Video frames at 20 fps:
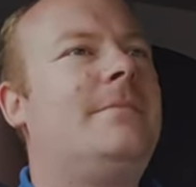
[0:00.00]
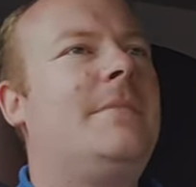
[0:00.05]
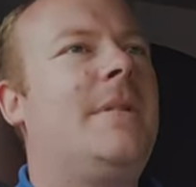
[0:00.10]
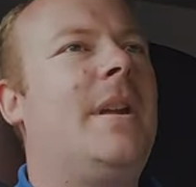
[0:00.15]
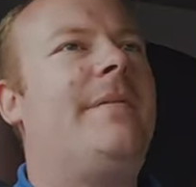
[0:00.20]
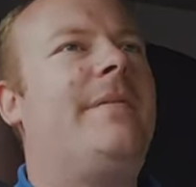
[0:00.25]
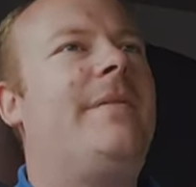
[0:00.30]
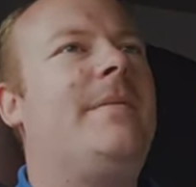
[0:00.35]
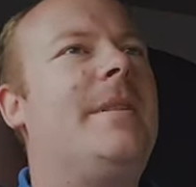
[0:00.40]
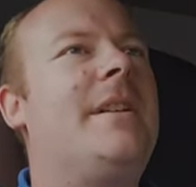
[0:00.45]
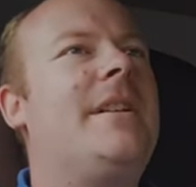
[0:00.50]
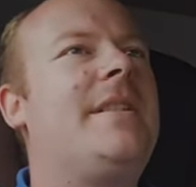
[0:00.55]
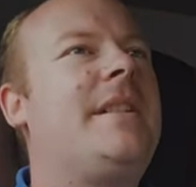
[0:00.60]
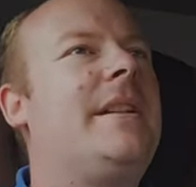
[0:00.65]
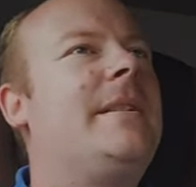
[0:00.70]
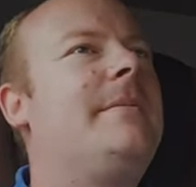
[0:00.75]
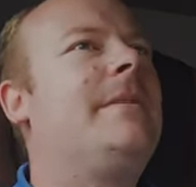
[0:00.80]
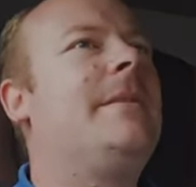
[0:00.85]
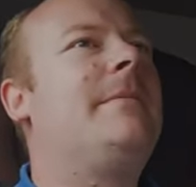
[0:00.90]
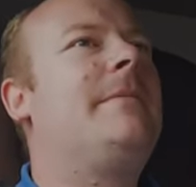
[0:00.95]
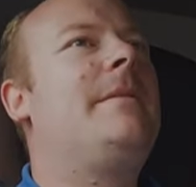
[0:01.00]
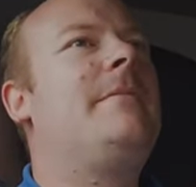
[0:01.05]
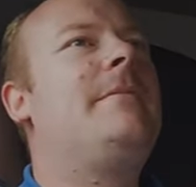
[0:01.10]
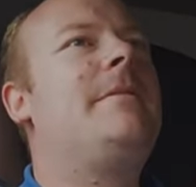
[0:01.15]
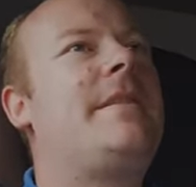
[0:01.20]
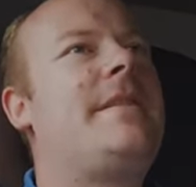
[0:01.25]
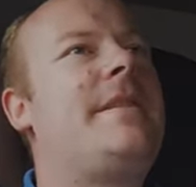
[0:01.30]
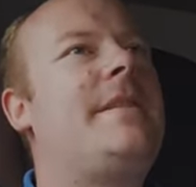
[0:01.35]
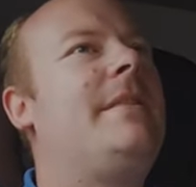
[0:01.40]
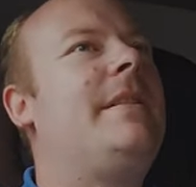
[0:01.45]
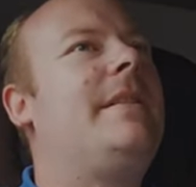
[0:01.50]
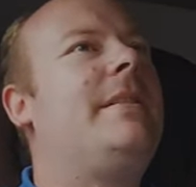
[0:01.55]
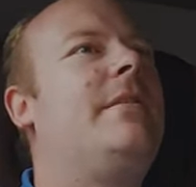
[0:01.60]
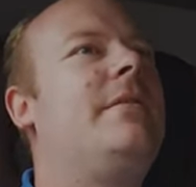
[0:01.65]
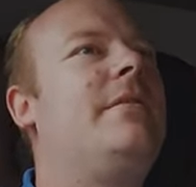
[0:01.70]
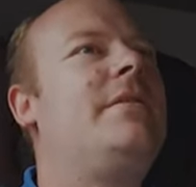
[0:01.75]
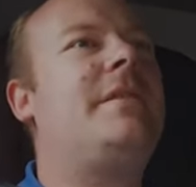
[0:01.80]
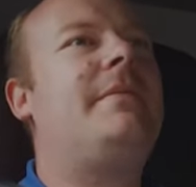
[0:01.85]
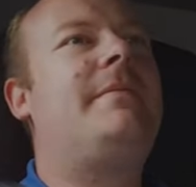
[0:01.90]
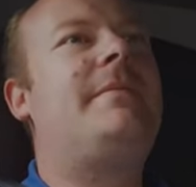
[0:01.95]
Not from our same company, but I still
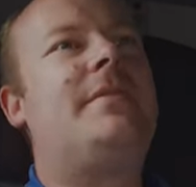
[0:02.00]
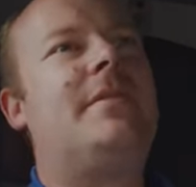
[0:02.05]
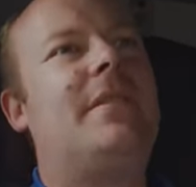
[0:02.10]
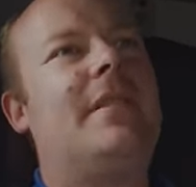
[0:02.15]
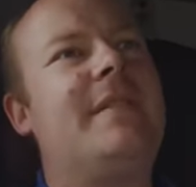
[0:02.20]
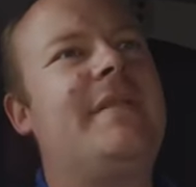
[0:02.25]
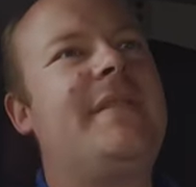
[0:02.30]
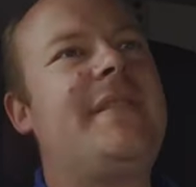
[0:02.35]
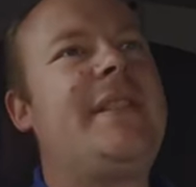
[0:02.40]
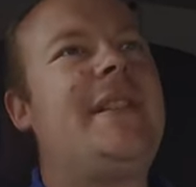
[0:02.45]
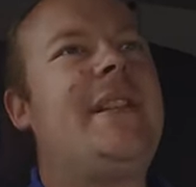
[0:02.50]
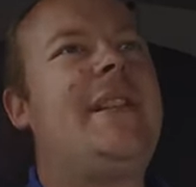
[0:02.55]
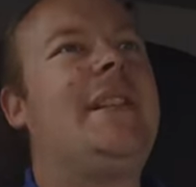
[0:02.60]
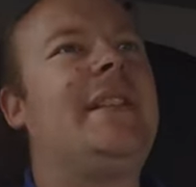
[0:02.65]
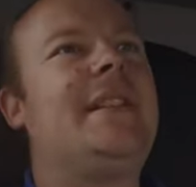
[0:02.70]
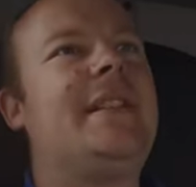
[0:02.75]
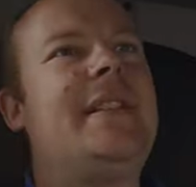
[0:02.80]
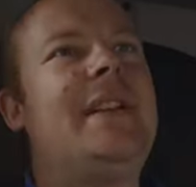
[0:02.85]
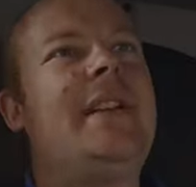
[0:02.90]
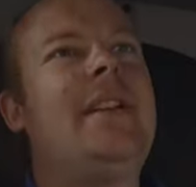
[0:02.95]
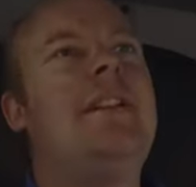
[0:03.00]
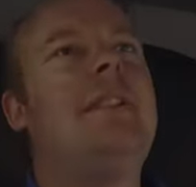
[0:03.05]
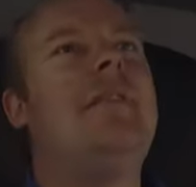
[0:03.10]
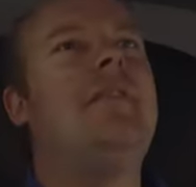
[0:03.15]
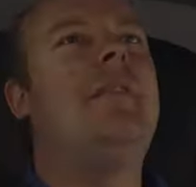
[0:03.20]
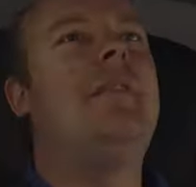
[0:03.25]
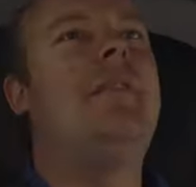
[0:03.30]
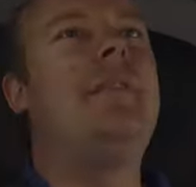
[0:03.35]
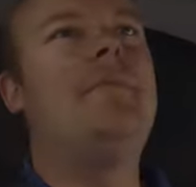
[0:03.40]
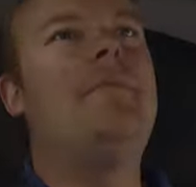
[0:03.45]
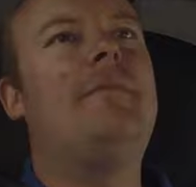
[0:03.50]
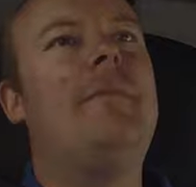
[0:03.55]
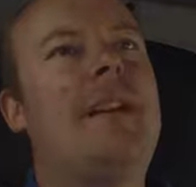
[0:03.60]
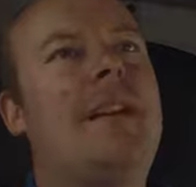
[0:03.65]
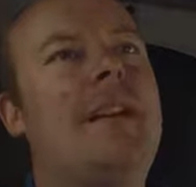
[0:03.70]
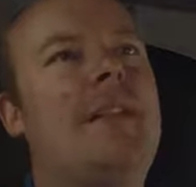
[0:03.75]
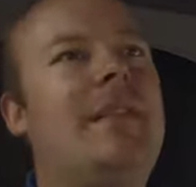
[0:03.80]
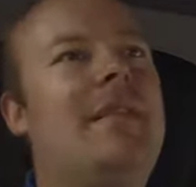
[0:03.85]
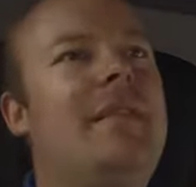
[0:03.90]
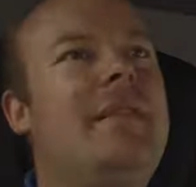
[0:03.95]
acknowledge other drivers at the end of the day who I
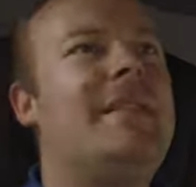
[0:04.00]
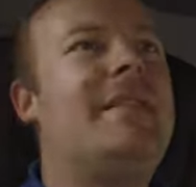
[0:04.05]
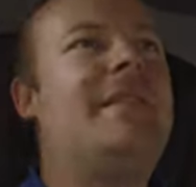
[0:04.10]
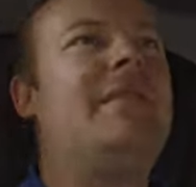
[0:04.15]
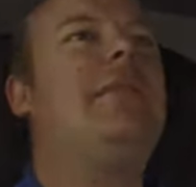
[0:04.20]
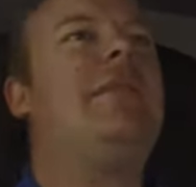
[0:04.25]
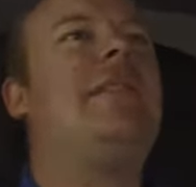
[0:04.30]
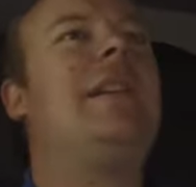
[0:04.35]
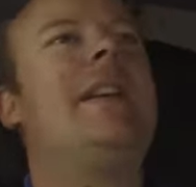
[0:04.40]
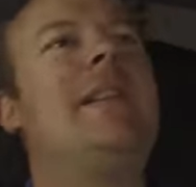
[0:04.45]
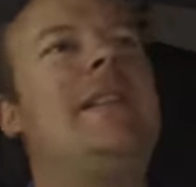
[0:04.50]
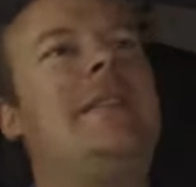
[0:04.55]
recognise and all that.